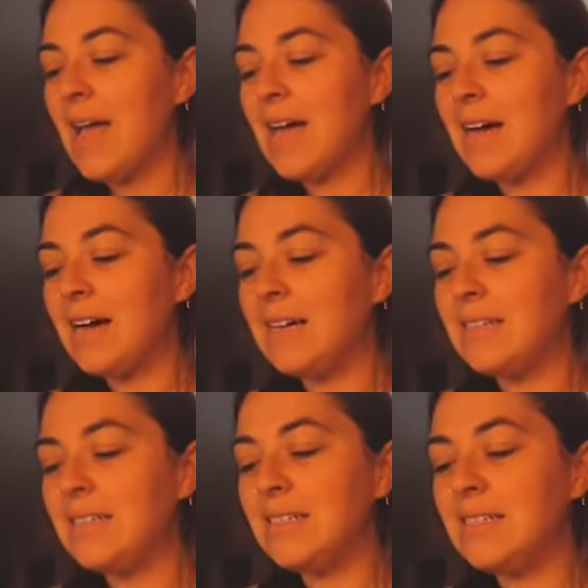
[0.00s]

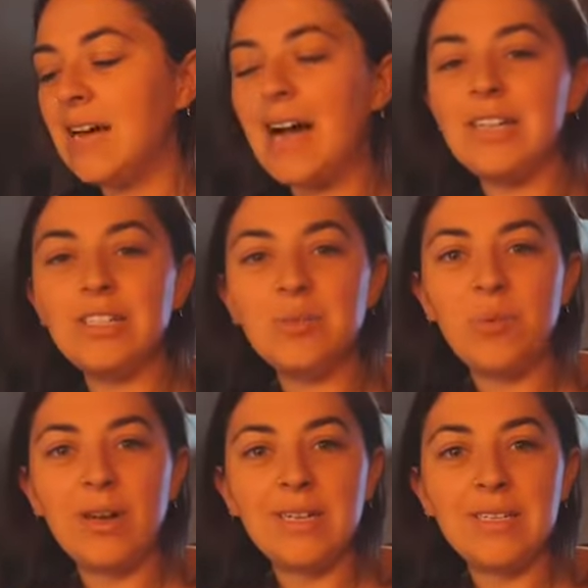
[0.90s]
And I just
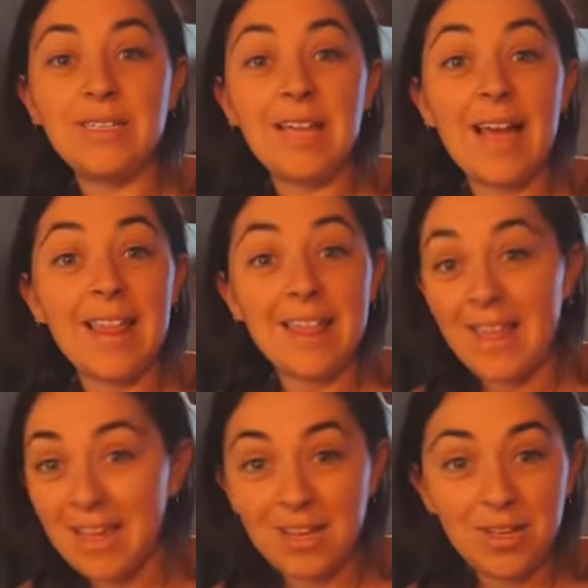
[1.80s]
wanted to say
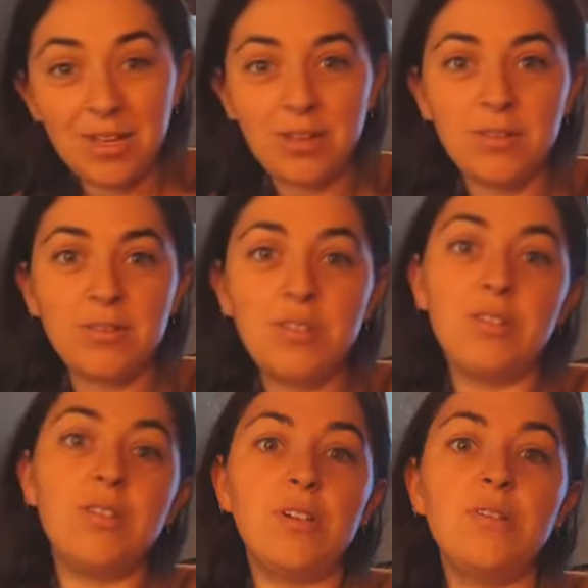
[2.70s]
thank you to
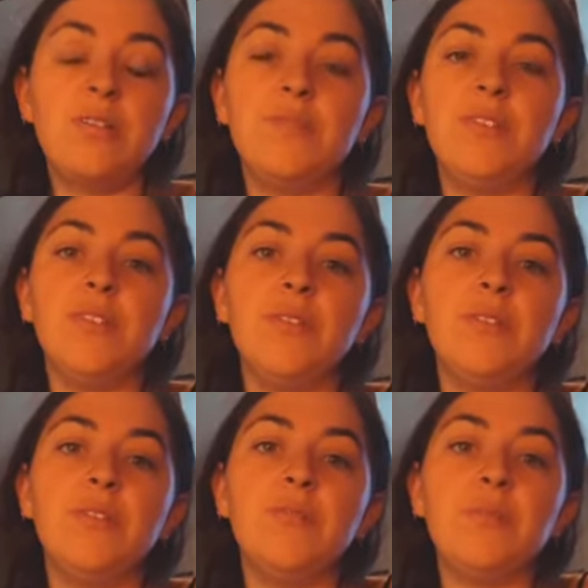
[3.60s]
those of
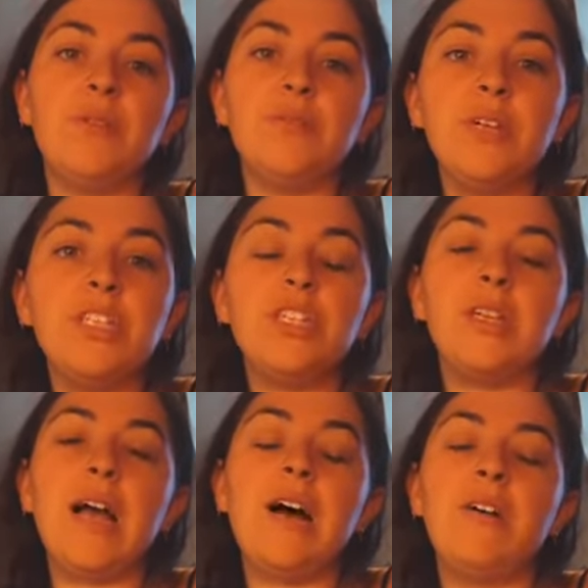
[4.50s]
you who have been
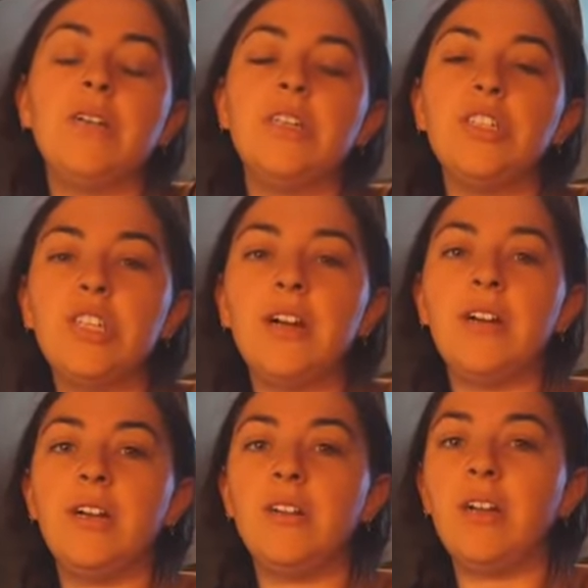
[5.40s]
reaching out and
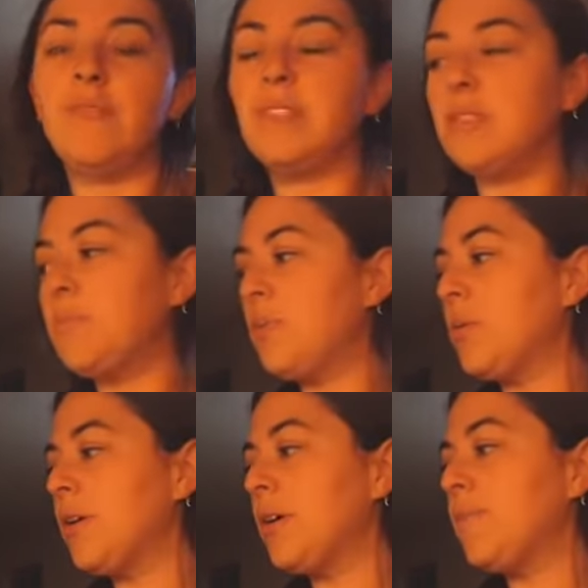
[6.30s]
sharing your love and
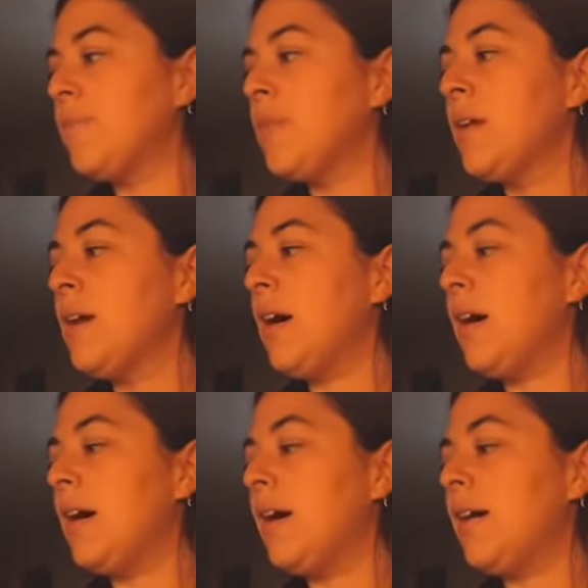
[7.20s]
support,
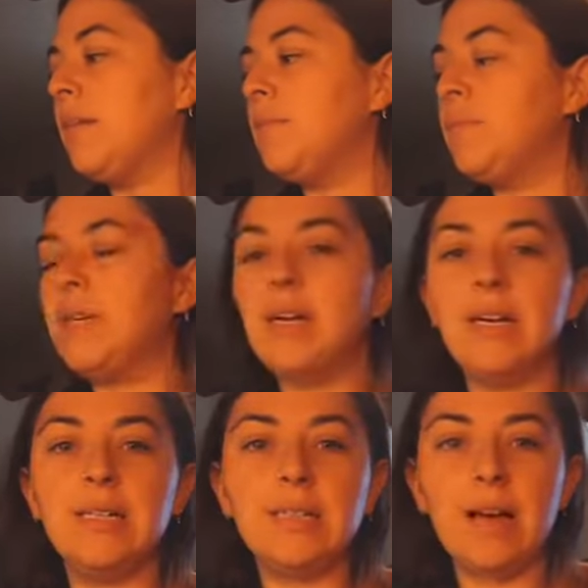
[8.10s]

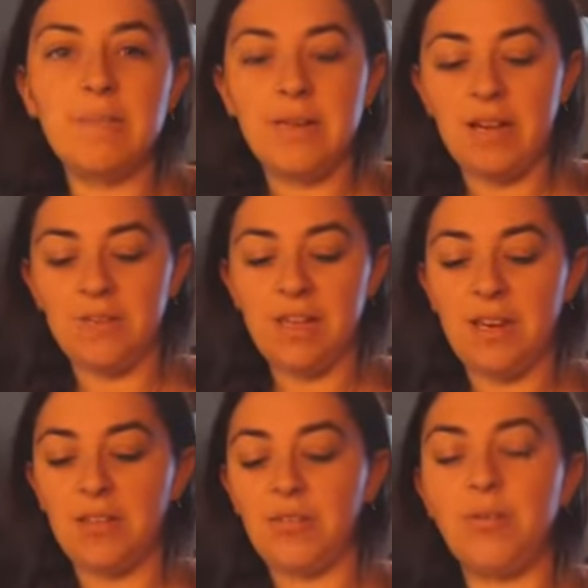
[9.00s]
because I've been
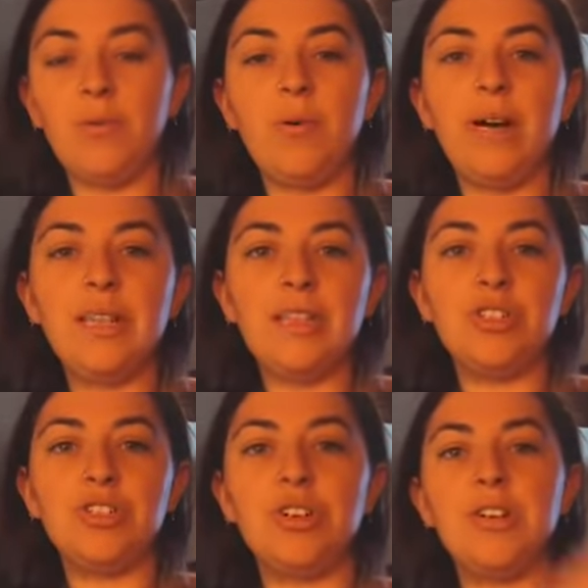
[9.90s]
navigating through quite the
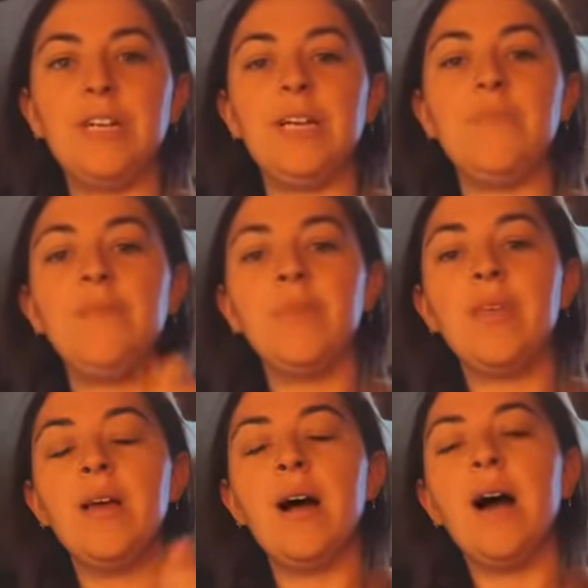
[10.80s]
journey
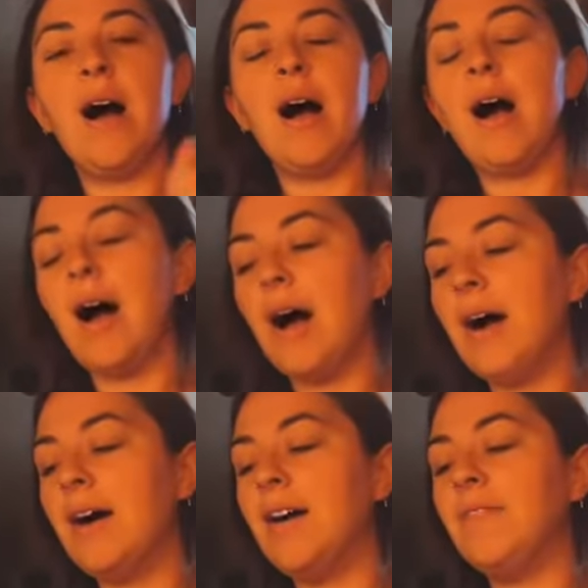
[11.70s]

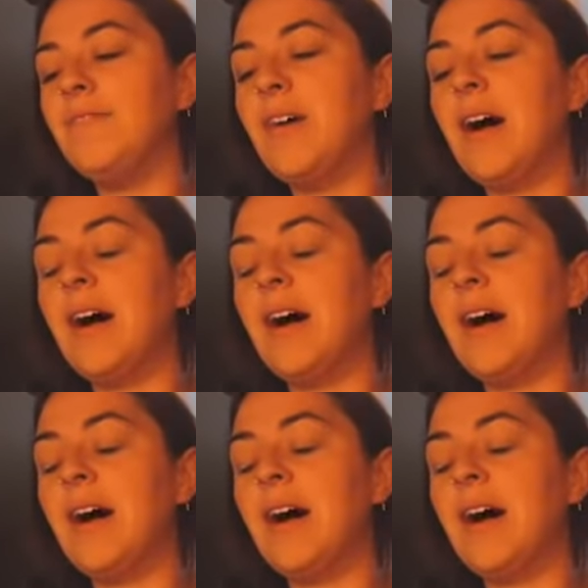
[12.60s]
of